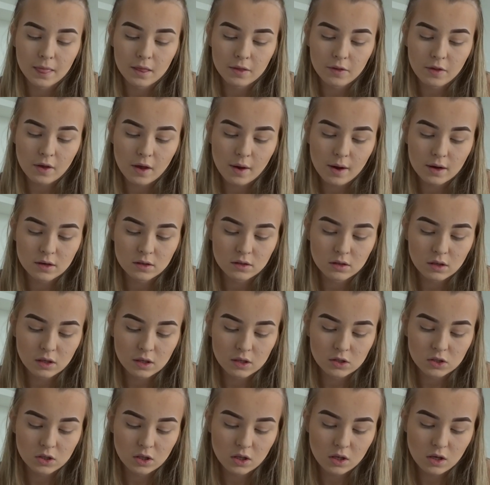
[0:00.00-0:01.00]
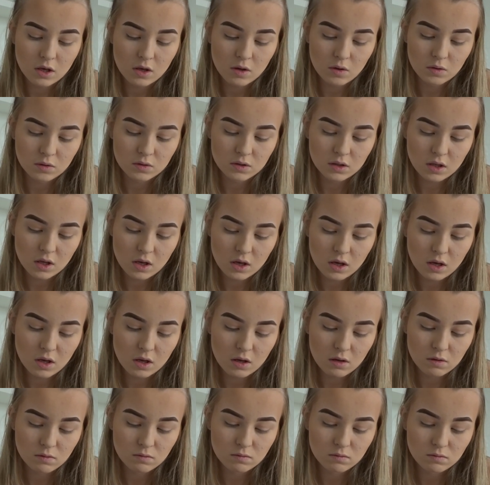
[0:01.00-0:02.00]
So I just literally use
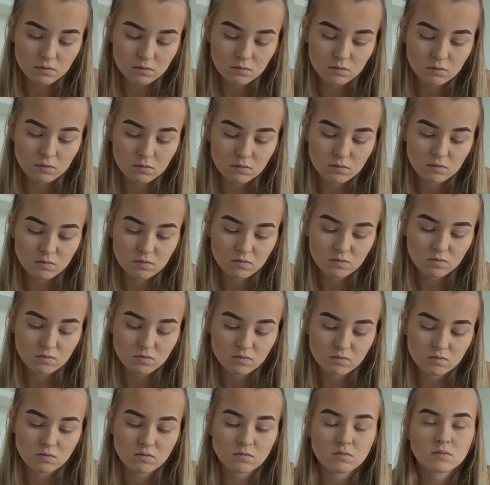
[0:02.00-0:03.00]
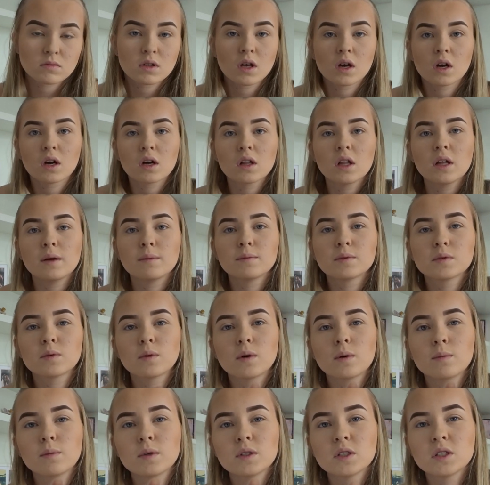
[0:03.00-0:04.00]
the Eclipse
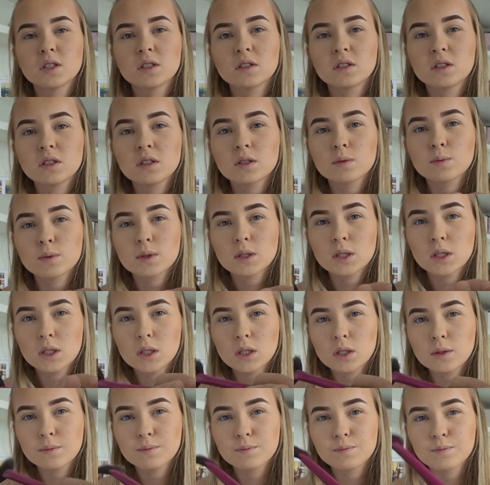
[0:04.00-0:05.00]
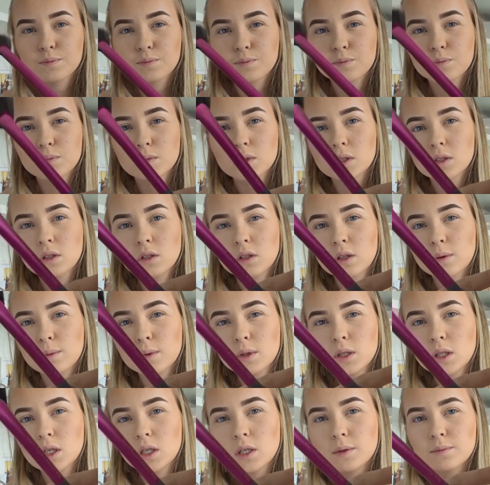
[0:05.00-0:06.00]
one, which is this one here. That
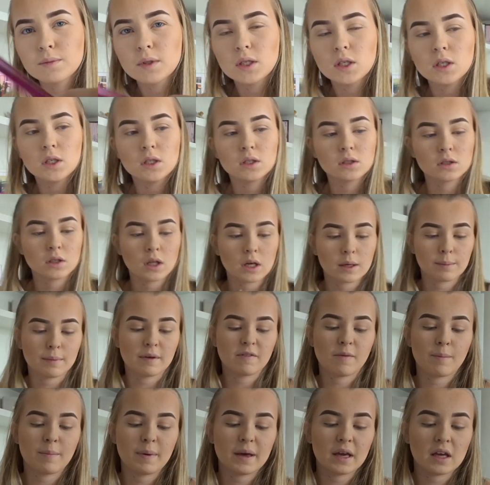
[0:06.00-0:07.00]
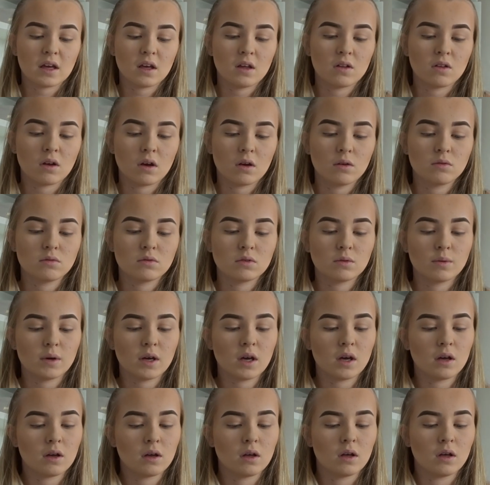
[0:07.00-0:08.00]
one there. I've got a pinky tone to
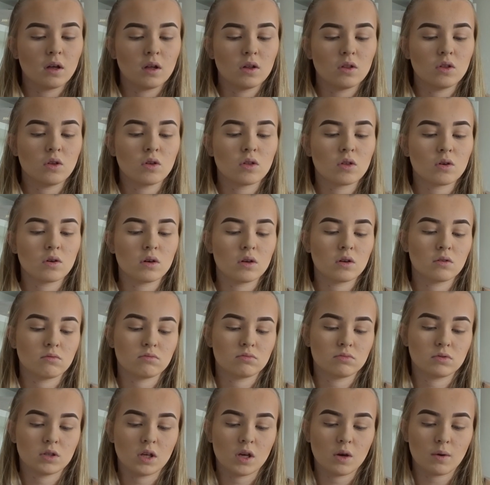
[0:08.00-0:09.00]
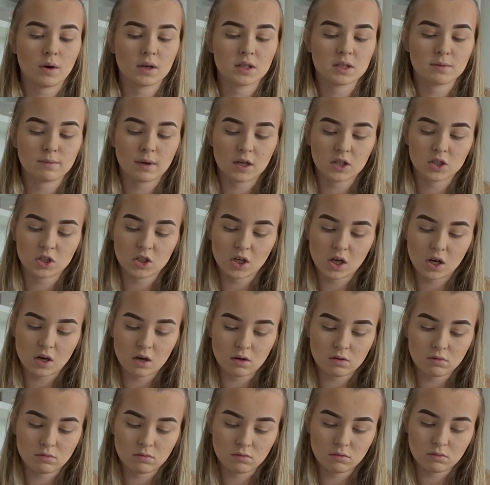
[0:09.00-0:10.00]
it. The other two are smashed
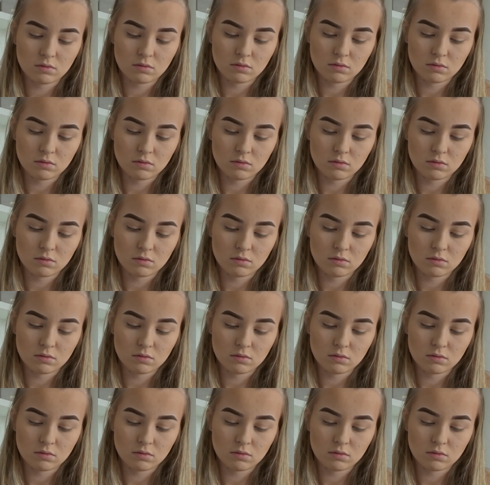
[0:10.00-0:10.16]
out.